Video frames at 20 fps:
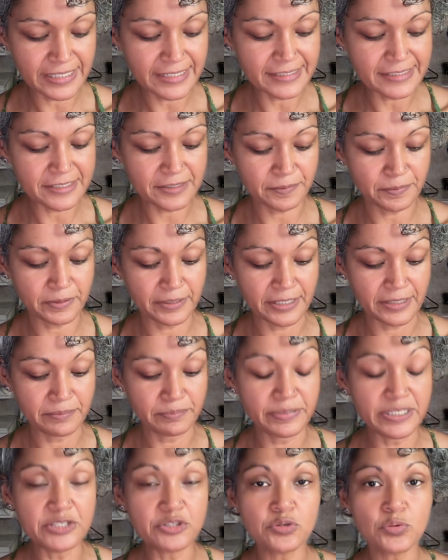interplay
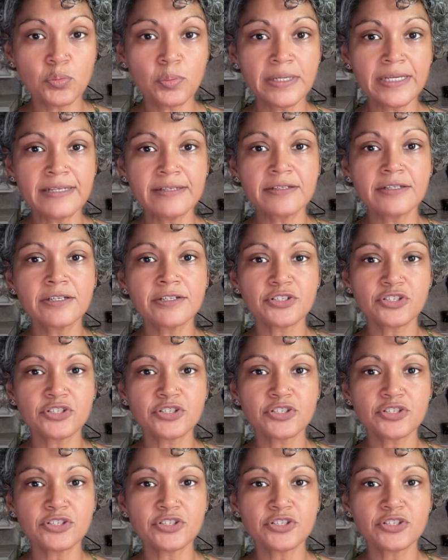between